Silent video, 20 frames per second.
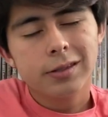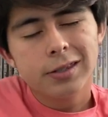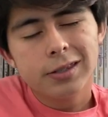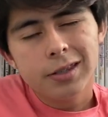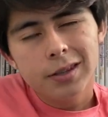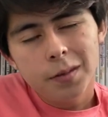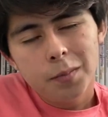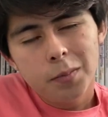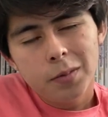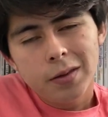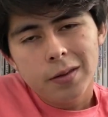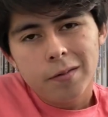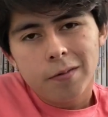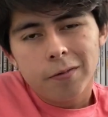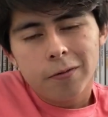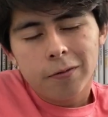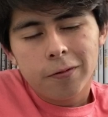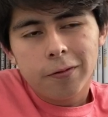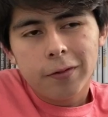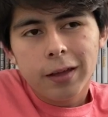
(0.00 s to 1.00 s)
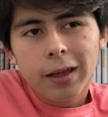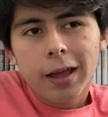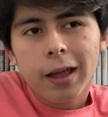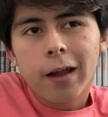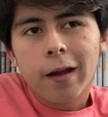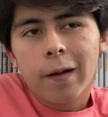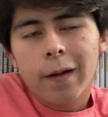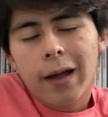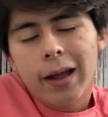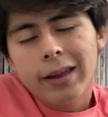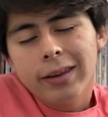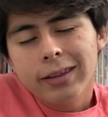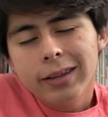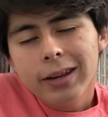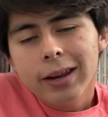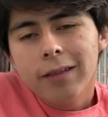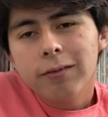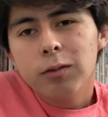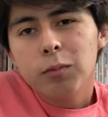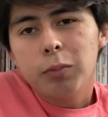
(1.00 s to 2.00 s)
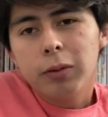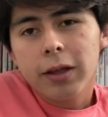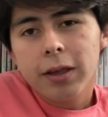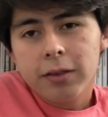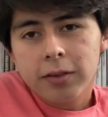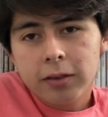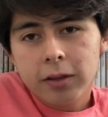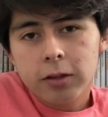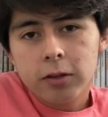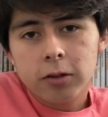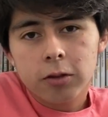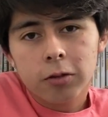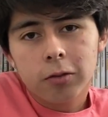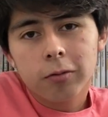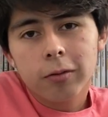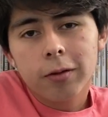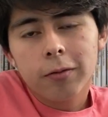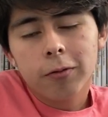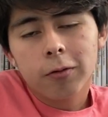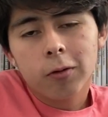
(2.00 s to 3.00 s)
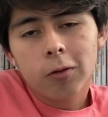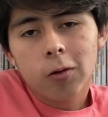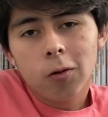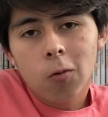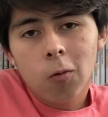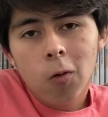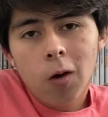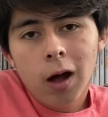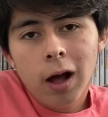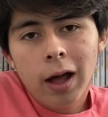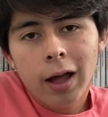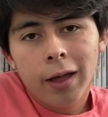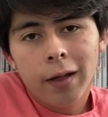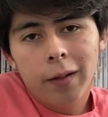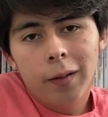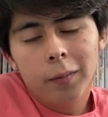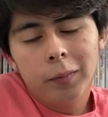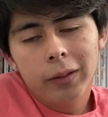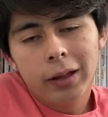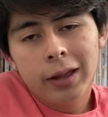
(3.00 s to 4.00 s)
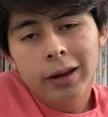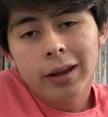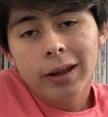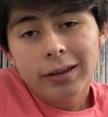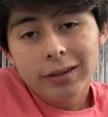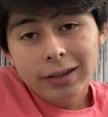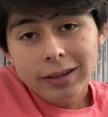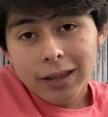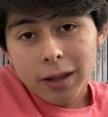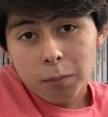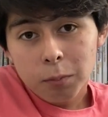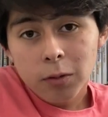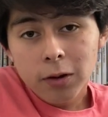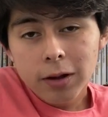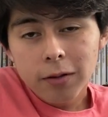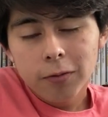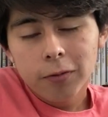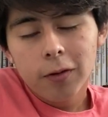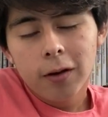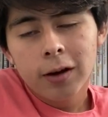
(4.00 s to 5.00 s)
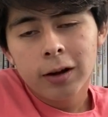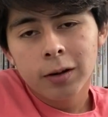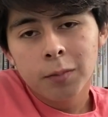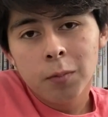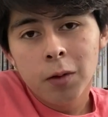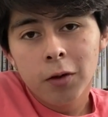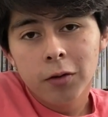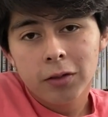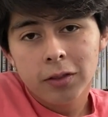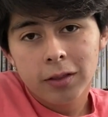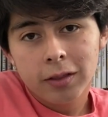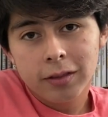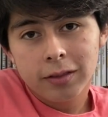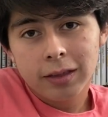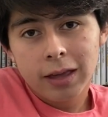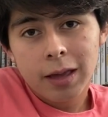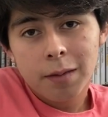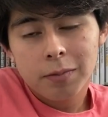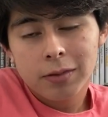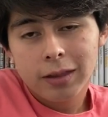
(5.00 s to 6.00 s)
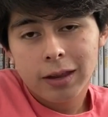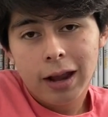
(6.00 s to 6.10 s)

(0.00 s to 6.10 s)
To be fair, I did have a PlayStation 3 for a while, and I did get pretty far into most of these games that